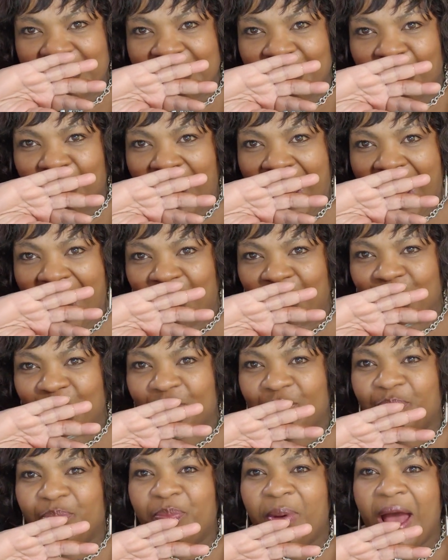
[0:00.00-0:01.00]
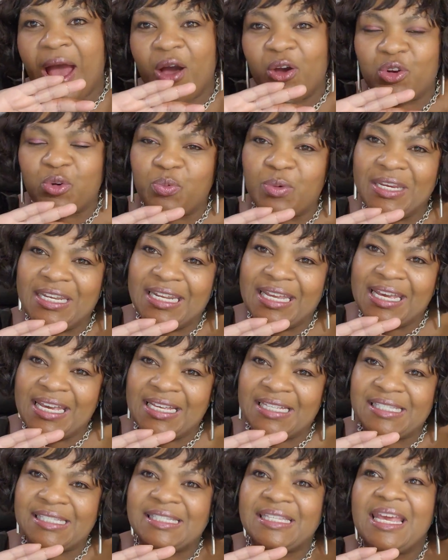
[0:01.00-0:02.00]
some
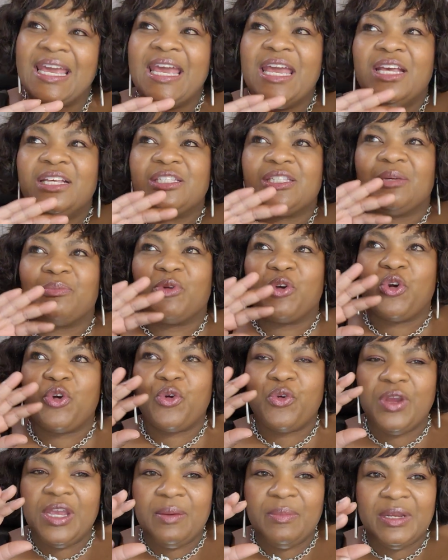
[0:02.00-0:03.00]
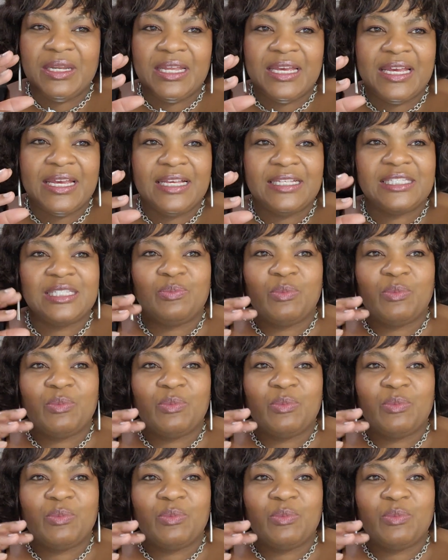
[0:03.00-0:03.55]
powderiness, some creaminess.